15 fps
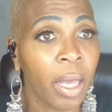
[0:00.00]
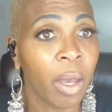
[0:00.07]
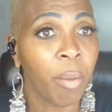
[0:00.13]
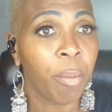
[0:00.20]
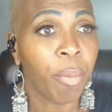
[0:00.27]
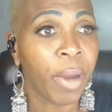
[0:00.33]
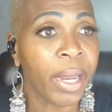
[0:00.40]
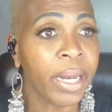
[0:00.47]

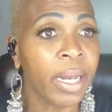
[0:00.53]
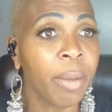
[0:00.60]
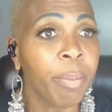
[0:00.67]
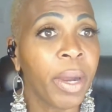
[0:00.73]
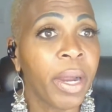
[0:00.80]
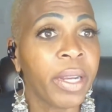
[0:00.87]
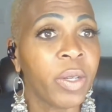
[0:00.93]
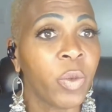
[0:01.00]
Bradley
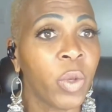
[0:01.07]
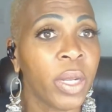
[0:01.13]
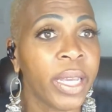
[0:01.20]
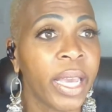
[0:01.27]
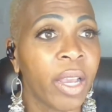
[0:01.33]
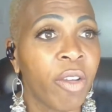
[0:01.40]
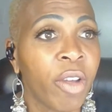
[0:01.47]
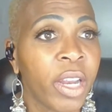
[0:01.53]
Barton will
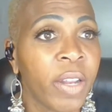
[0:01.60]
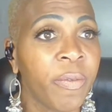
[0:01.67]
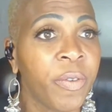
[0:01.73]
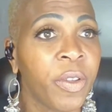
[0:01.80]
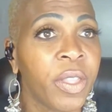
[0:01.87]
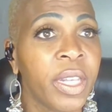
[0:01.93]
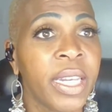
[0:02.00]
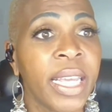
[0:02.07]
get credit
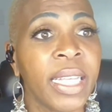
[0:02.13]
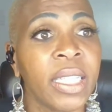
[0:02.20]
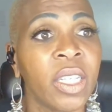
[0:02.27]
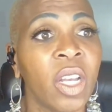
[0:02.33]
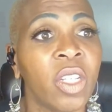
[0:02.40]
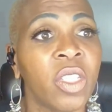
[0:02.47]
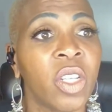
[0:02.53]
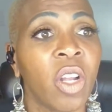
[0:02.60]
for the days he
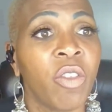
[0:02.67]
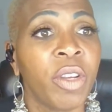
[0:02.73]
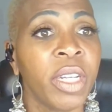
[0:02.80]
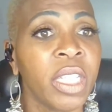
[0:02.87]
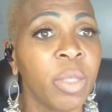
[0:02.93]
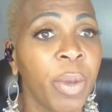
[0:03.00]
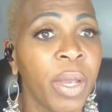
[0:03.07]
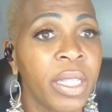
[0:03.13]
has already
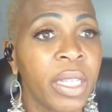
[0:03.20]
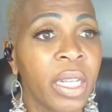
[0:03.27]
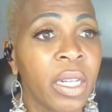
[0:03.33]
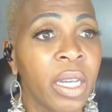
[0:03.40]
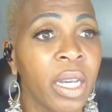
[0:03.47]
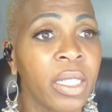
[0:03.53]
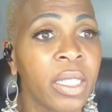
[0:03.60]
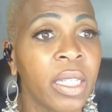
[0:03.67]
spent in
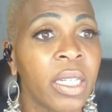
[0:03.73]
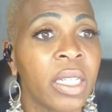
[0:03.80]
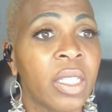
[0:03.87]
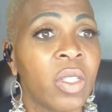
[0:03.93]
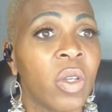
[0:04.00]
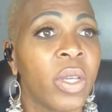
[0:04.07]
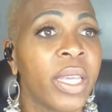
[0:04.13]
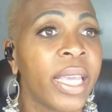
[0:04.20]
custody,
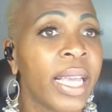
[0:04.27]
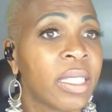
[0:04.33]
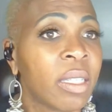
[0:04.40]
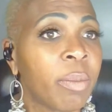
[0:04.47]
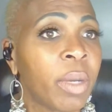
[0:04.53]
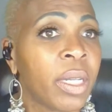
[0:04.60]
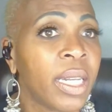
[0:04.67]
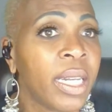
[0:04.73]
so he has
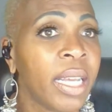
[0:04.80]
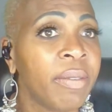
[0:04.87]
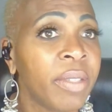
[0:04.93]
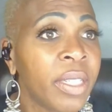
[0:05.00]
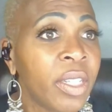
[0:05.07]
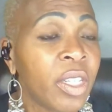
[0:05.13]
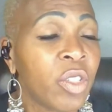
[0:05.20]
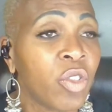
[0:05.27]
about 11
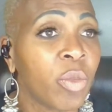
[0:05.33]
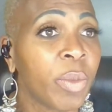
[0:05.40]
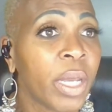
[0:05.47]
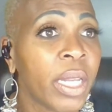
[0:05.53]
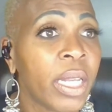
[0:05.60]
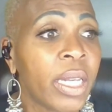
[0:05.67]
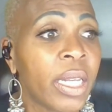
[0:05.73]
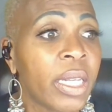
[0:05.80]
years
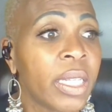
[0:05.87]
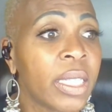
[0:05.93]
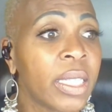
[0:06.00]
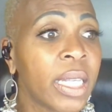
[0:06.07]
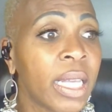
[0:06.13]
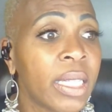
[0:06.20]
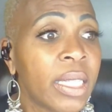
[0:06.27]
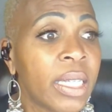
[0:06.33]
remaining in his
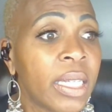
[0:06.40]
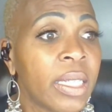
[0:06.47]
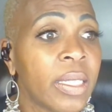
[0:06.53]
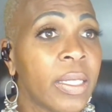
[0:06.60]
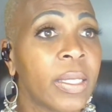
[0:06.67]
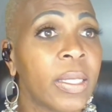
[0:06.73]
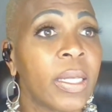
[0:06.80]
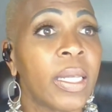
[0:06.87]

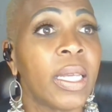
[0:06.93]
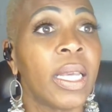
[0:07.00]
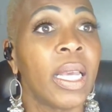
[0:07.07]
sentence.